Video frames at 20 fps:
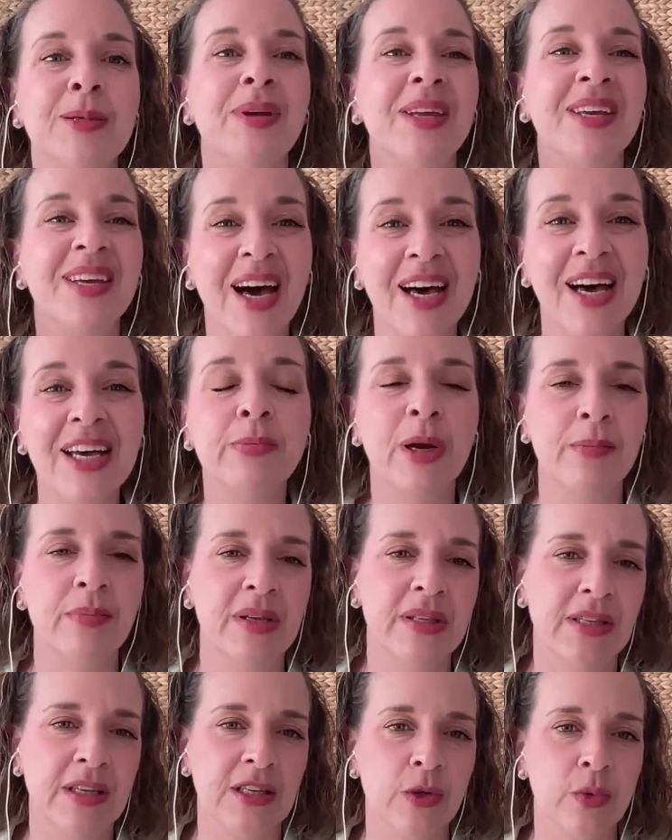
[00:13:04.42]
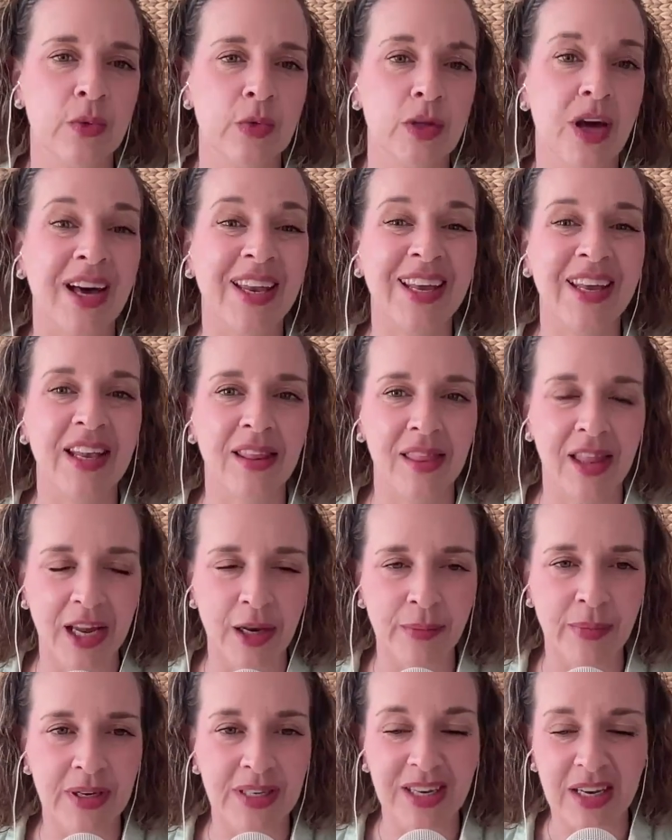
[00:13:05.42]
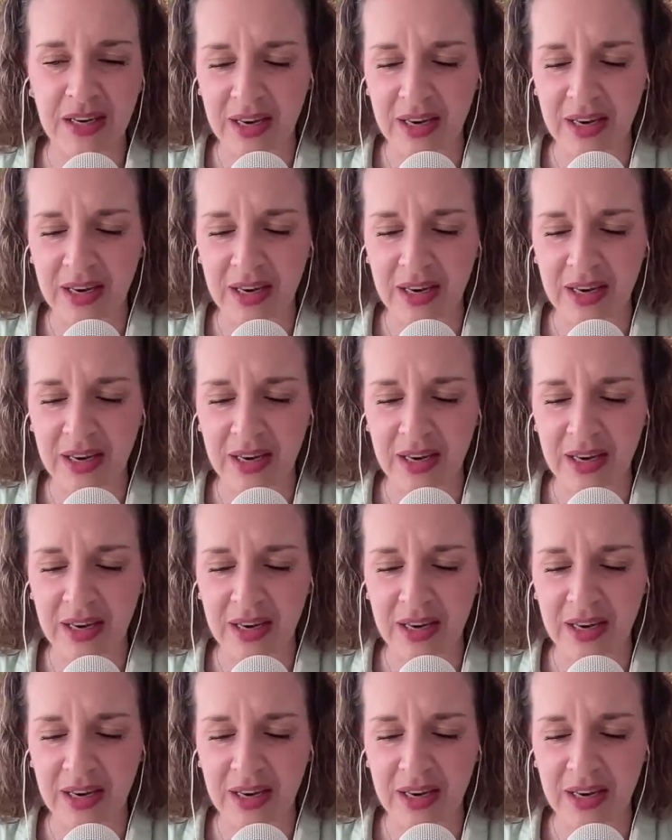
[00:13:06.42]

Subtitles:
because my business was not in alignment.